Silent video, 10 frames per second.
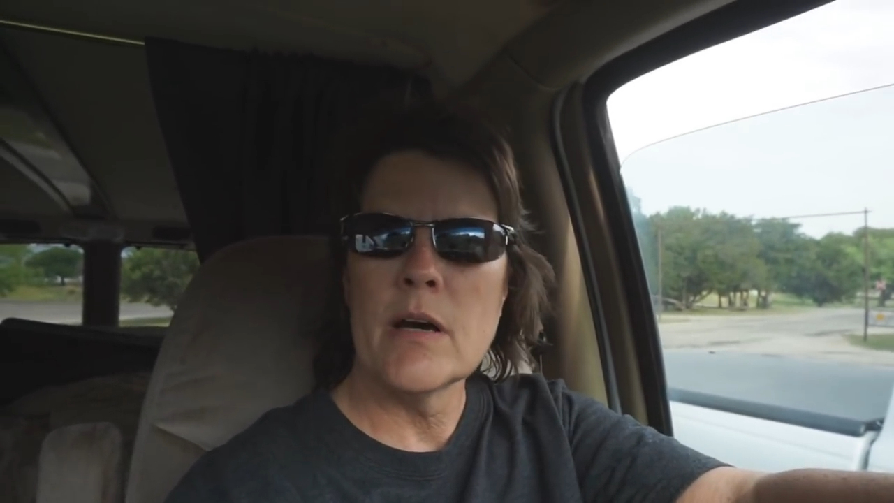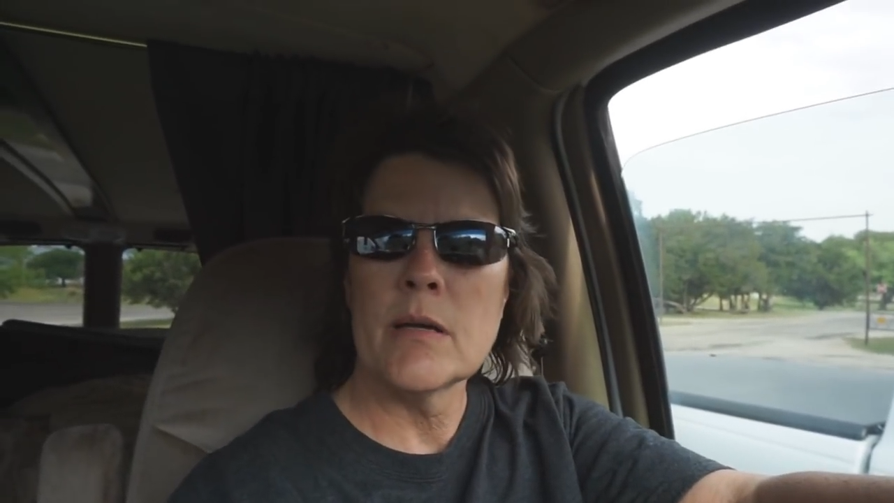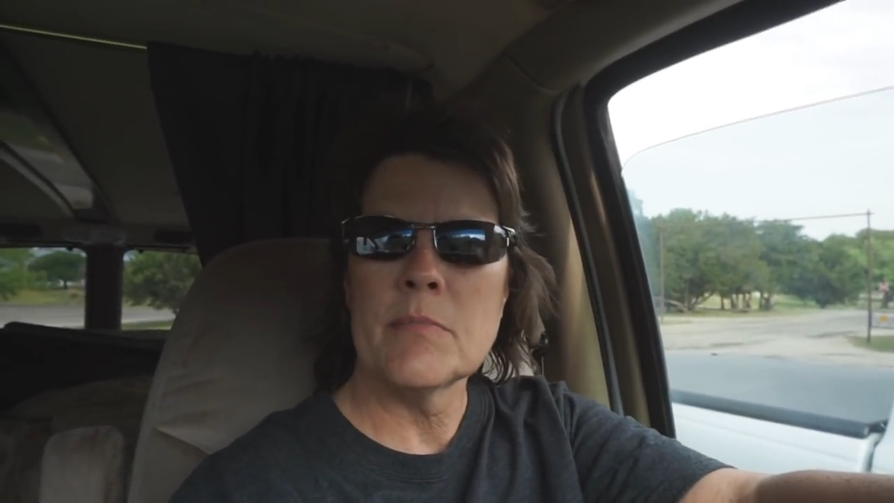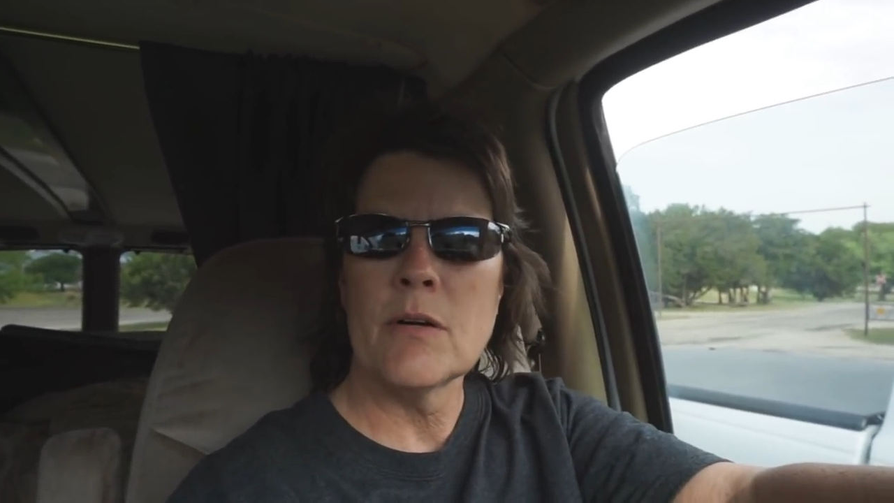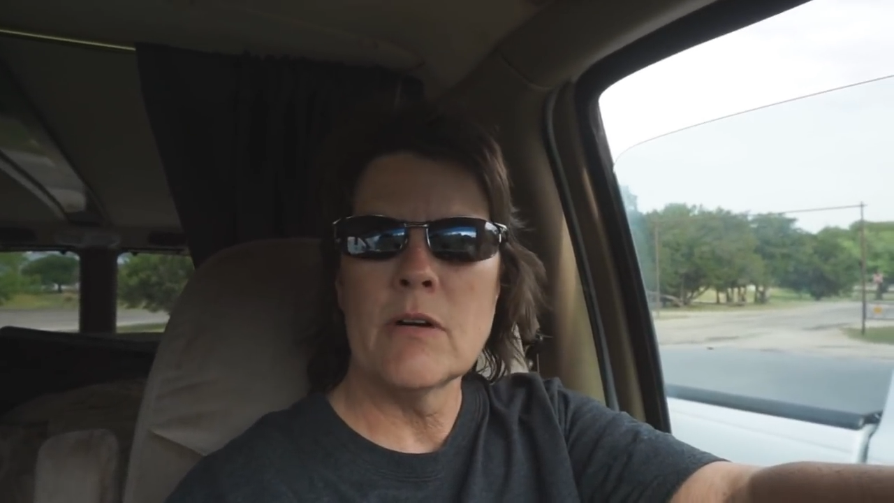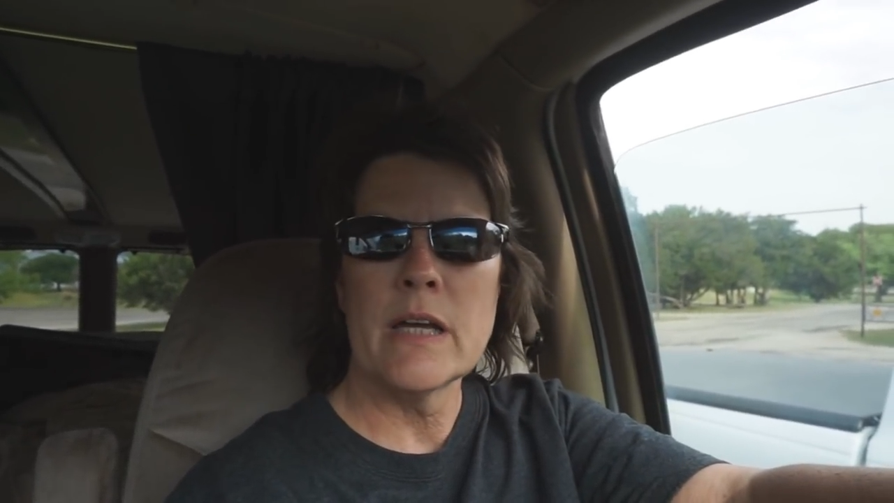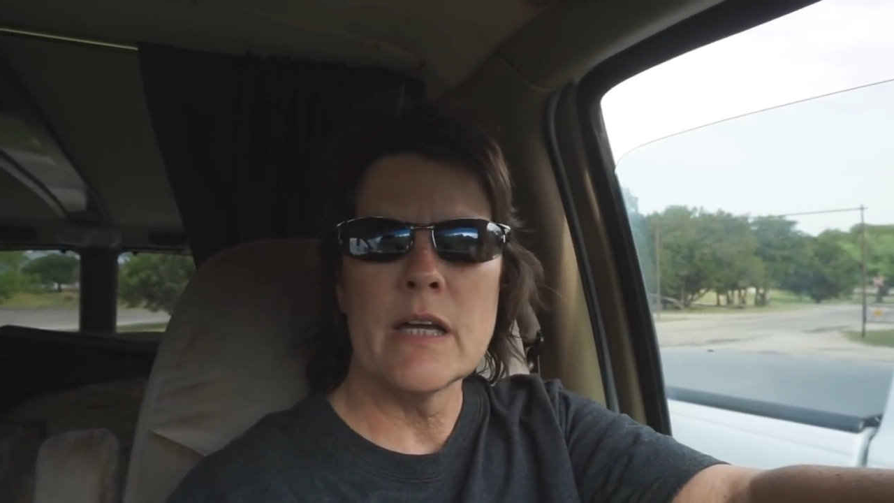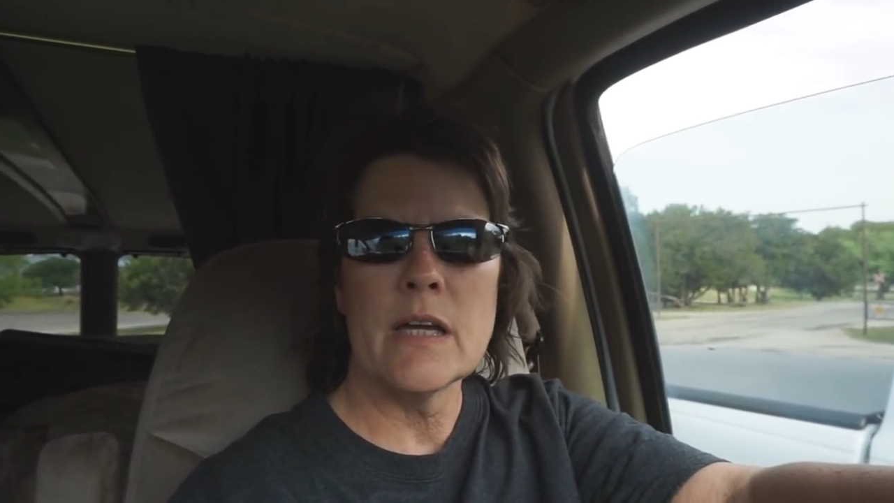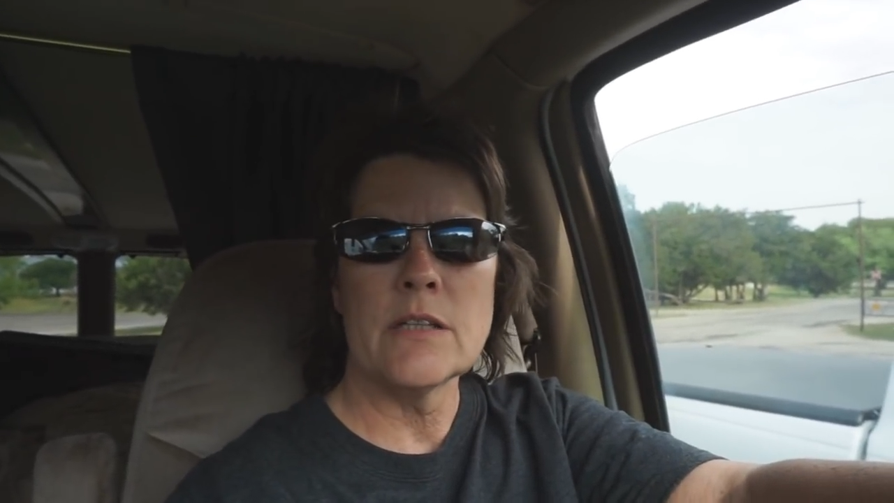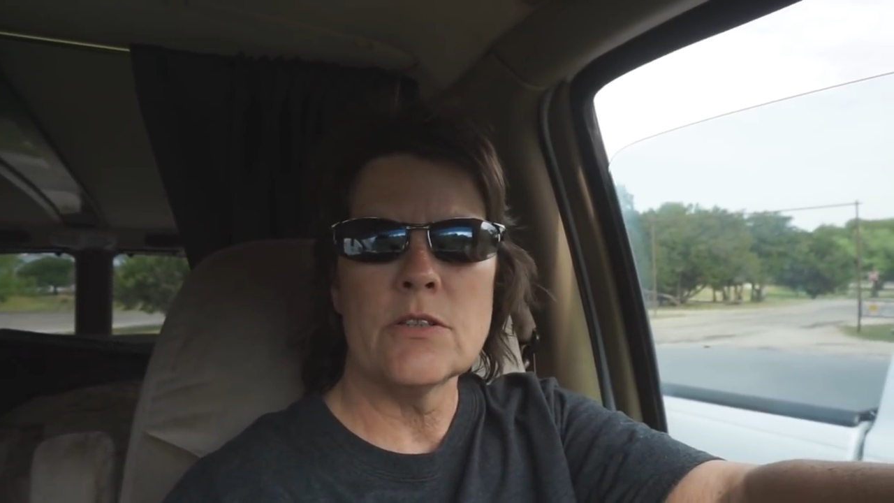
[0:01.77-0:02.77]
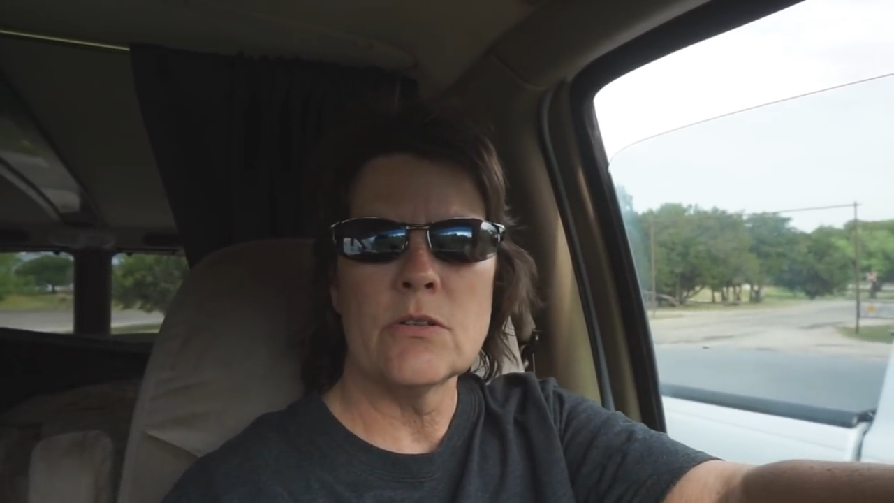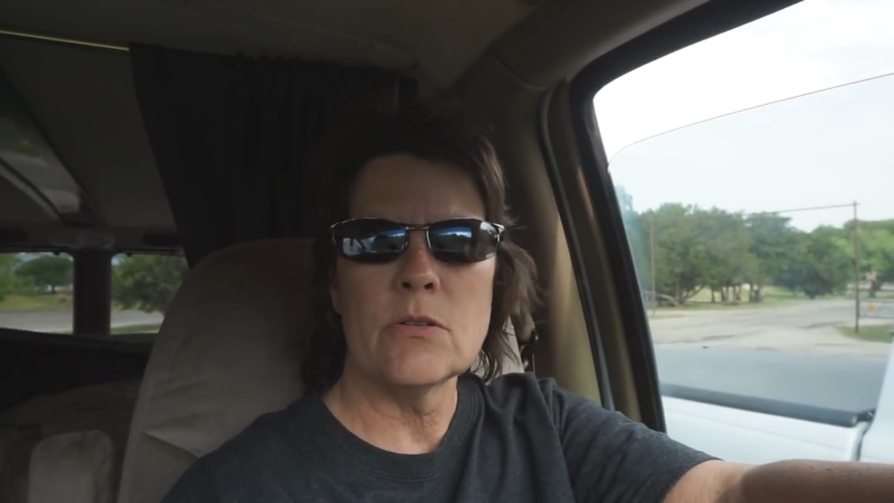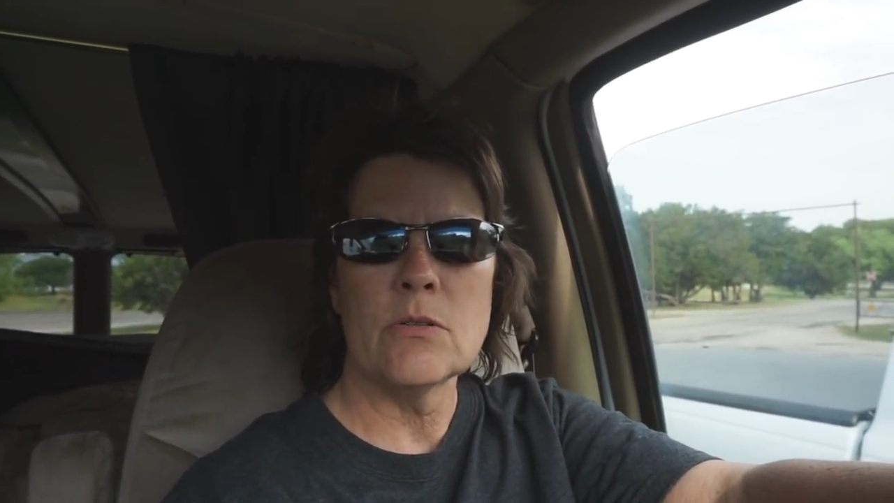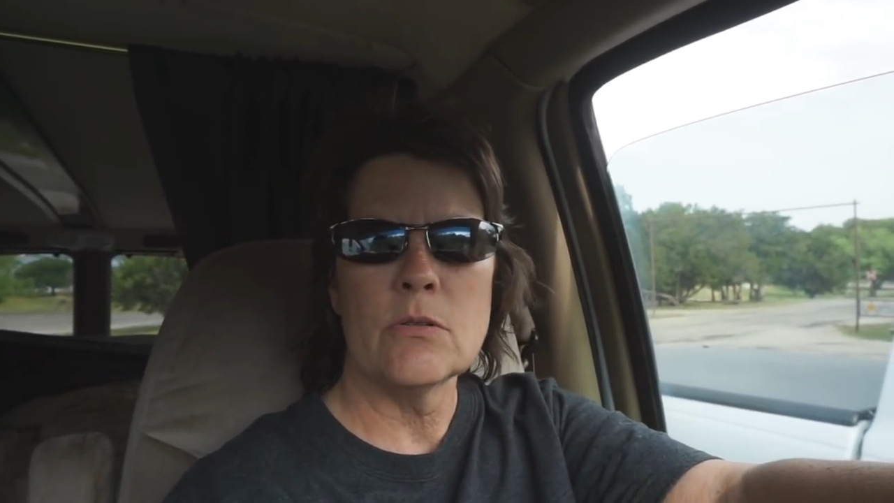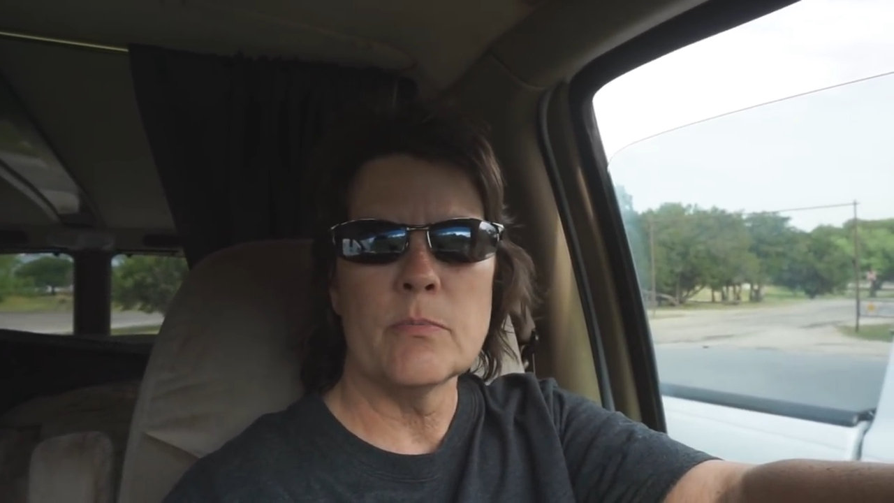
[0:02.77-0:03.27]
on my way
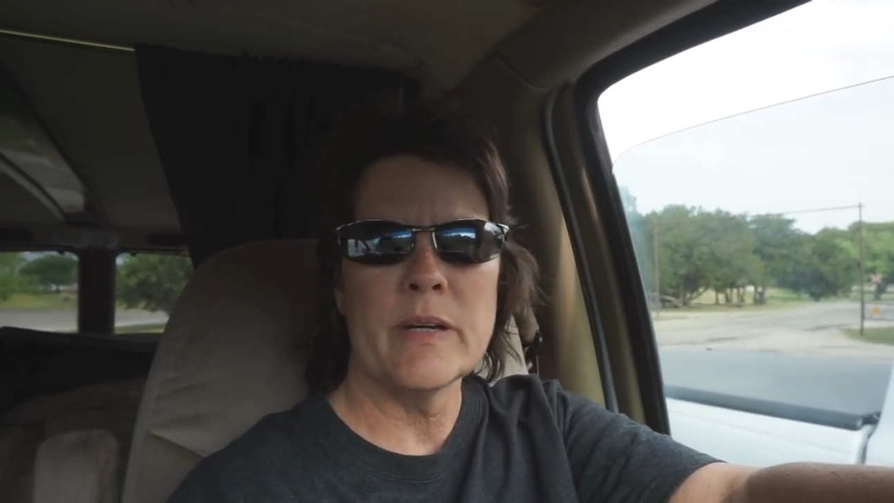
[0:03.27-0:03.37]
to